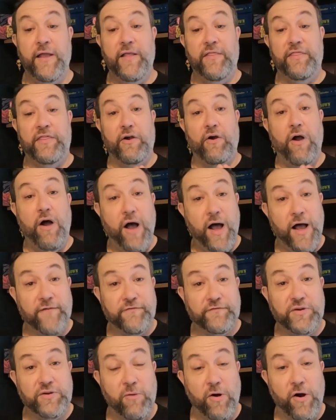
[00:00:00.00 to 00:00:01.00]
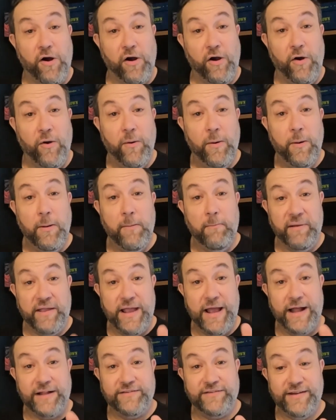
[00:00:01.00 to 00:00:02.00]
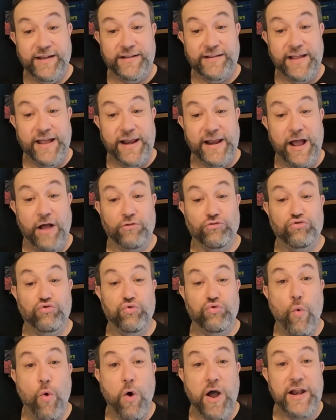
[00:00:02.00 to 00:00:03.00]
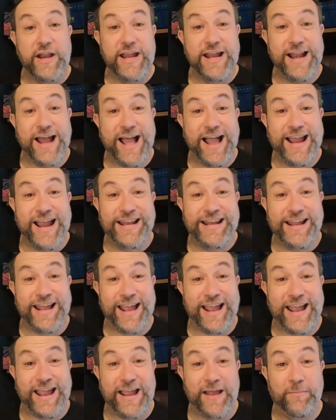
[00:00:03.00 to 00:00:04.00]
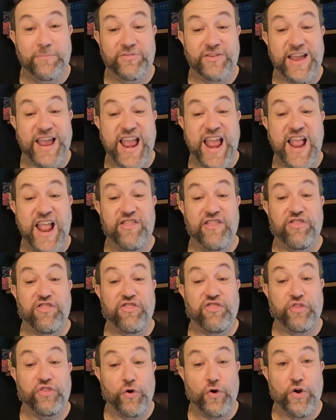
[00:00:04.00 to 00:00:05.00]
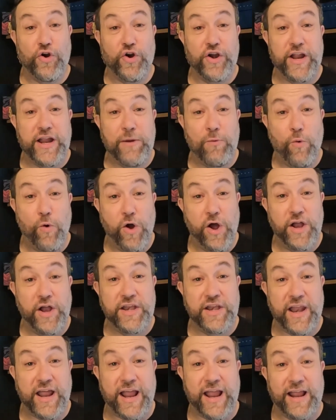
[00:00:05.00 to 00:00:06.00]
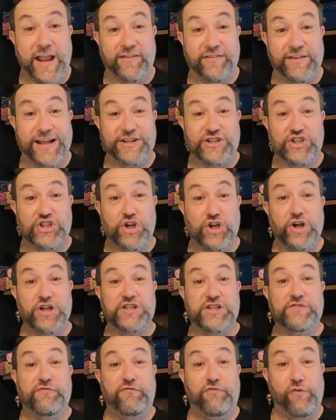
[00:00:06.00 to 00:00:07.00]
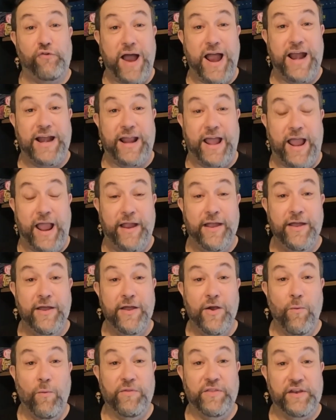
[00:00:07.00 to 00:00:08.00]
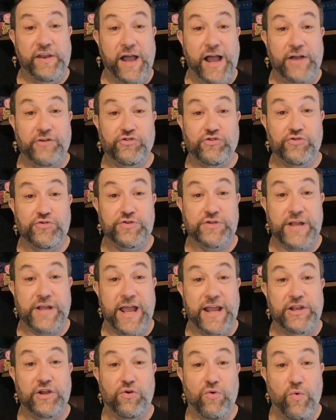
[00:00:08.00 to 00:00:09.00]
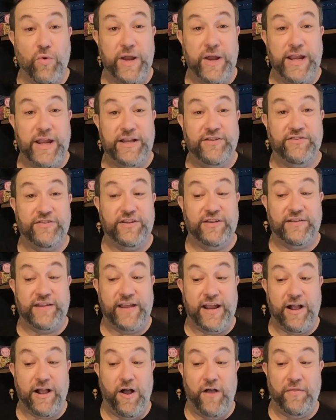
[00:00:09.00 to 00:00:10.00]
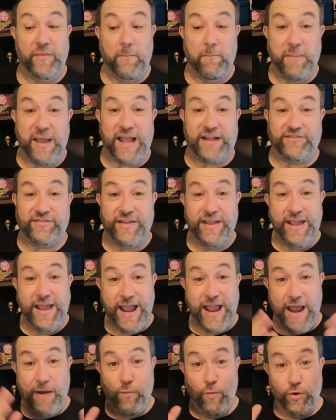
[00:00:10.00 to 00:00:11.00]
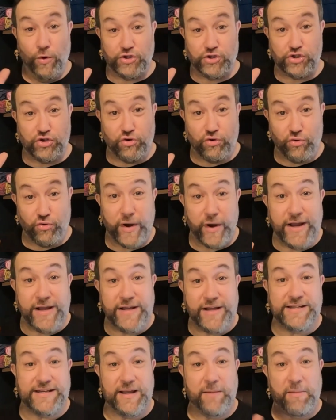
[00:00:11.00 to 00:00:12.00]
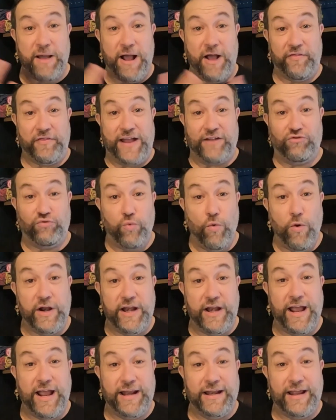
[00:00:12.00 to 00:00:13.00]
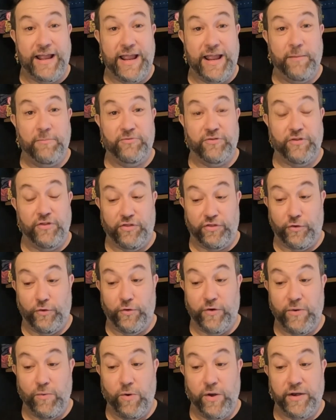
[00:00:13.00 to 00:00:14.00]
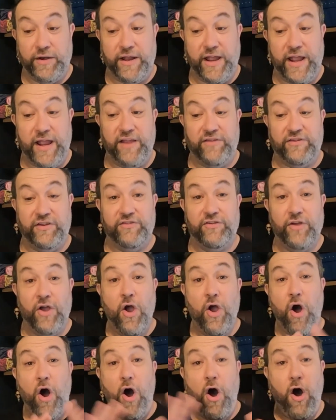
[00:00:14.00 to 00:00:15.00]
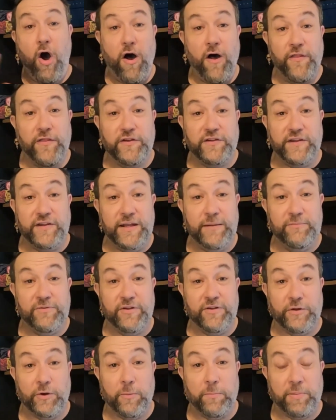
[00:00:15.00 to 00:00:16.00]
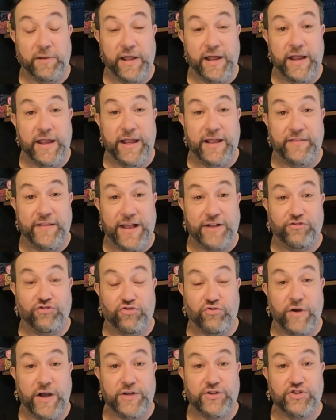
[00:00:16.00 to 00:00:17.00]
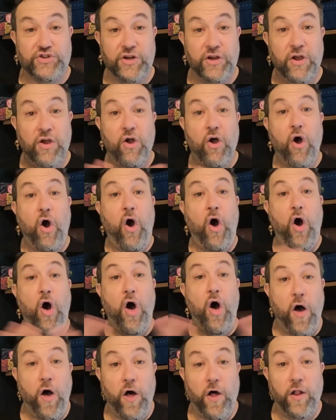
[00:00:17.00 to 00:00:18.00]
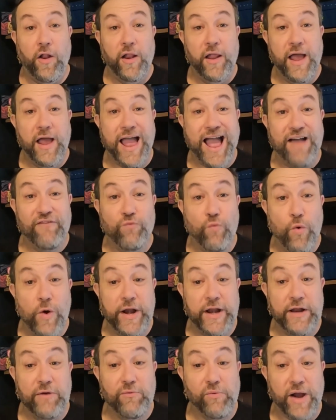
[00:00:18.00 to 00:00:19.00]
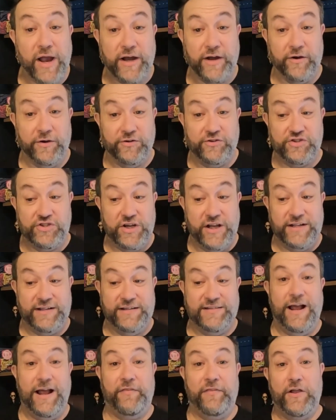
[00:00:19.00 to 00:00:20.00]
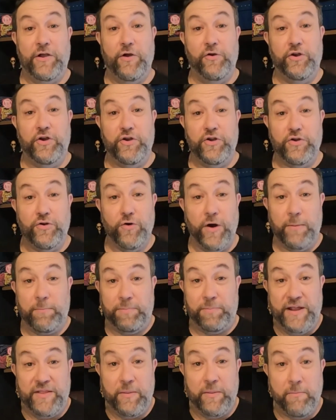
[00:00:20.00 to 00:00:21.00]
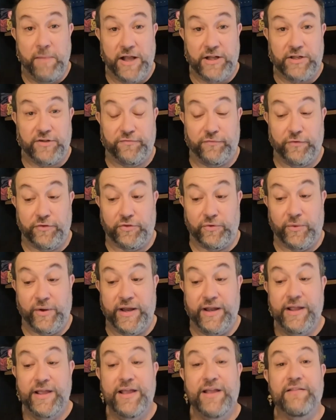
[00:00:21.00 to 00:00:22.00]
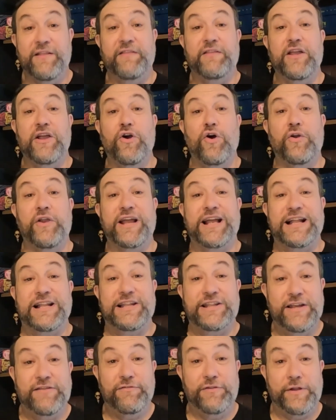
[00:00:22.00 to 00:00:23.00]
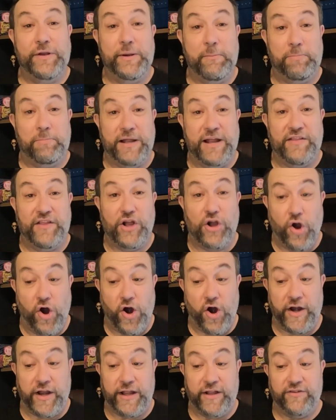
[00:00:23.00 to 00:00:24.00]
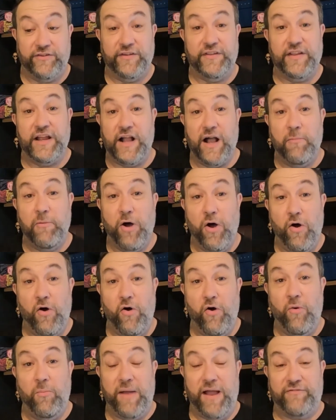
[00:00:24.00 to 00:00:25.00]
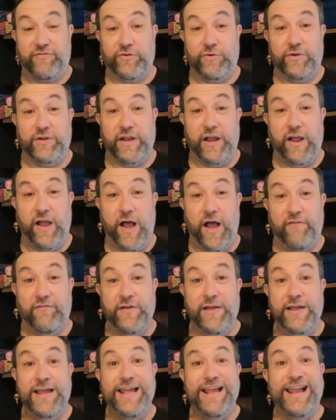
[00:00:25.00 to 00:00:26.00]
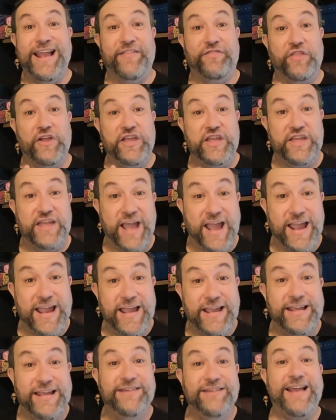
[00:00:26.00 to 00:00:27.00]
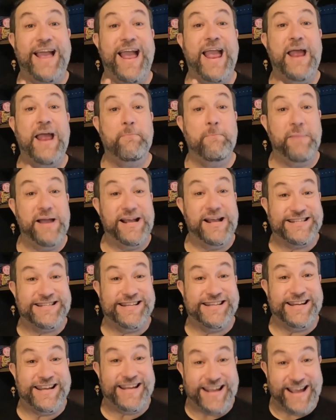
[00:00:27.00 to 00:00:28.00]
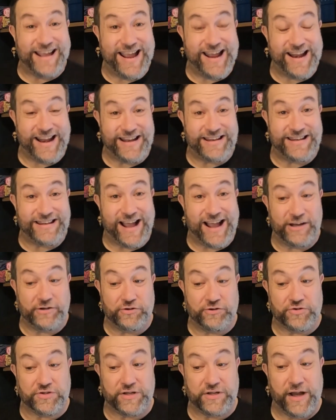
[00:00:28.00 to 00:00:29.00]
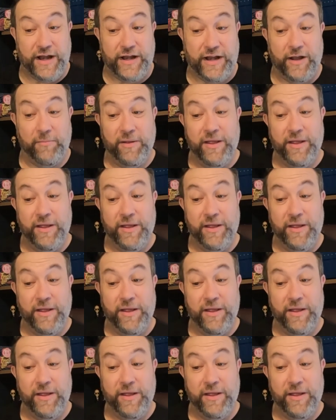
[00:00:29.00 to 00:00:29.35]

They're off tomorrow, but yeah, check that out. 29 games in 31 days. That starts Friday when the Dodgers head to Queens and take on the Mets. And what's crazy about that 29 games in 31 days is all the teams that they're playing in that stretch all have winning records. Check this out. They go to New York, play the Mets for 3, then they go to Cleveland and play the Guardians, and they come home after a day off, get the Yankees and Mets again at Dodger Stadium,